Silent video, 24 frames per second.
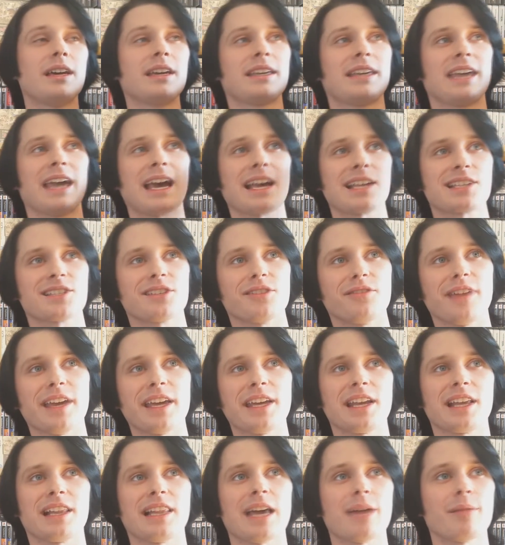
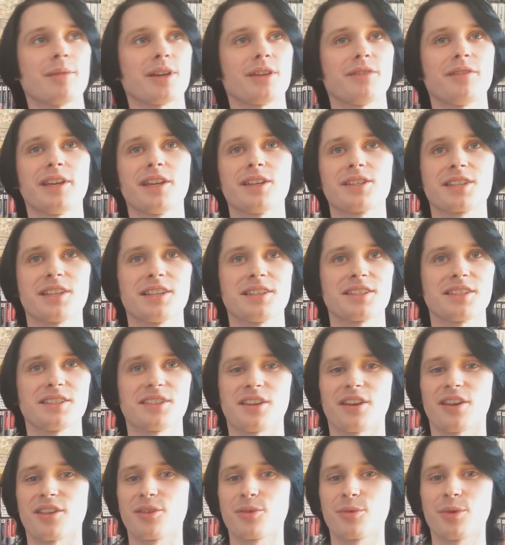Castlevania Lament of Innocence is
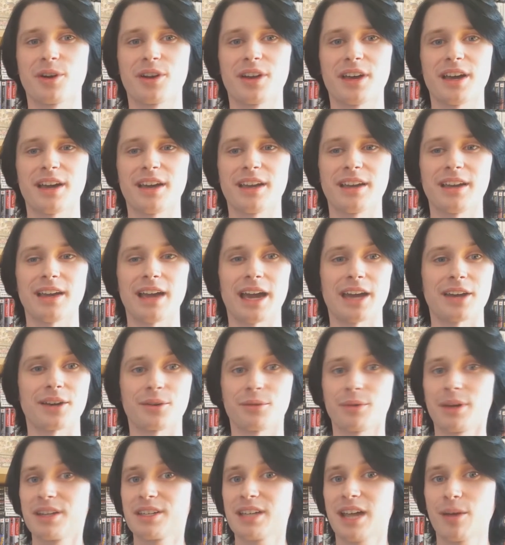another one I had a
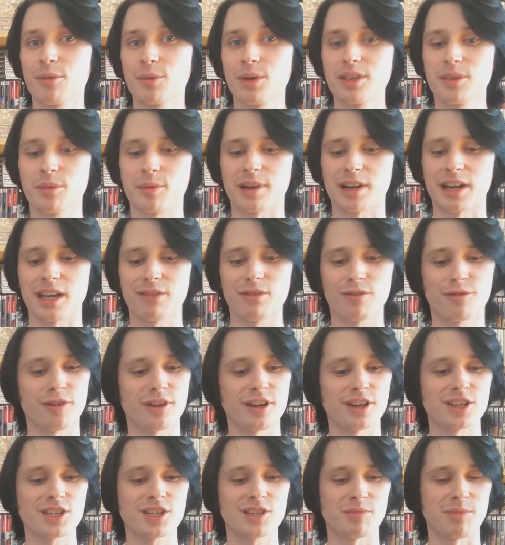great time with, but I never
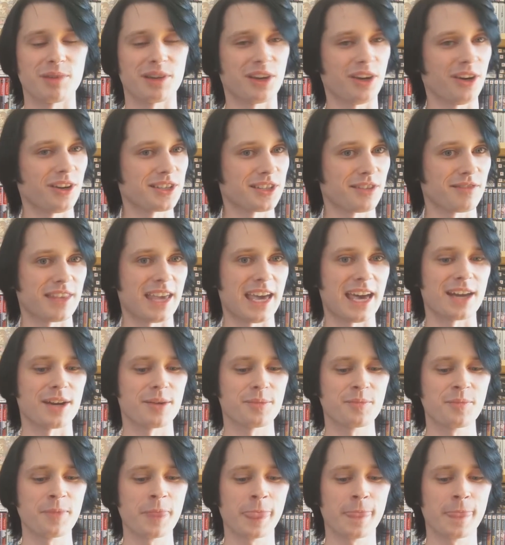finished because of that.